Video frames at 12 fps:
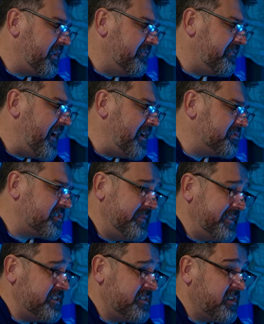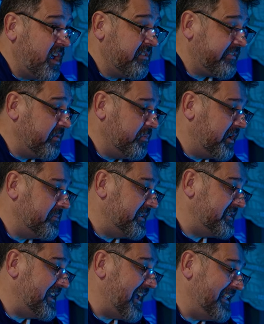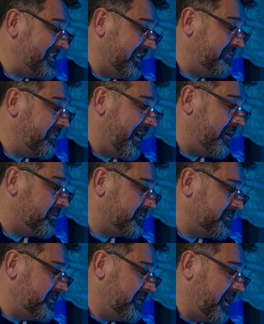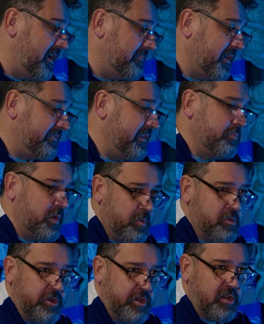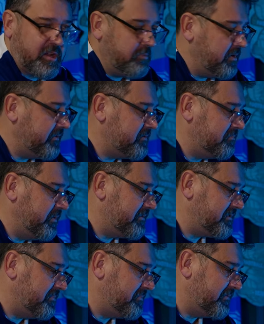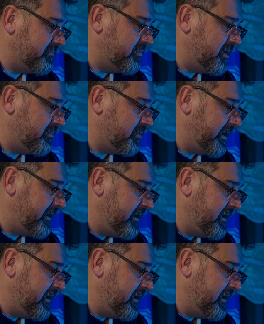Fouls committed, I don't think we committed 18 fouls. I think we were unlucky with some of them, weren't we?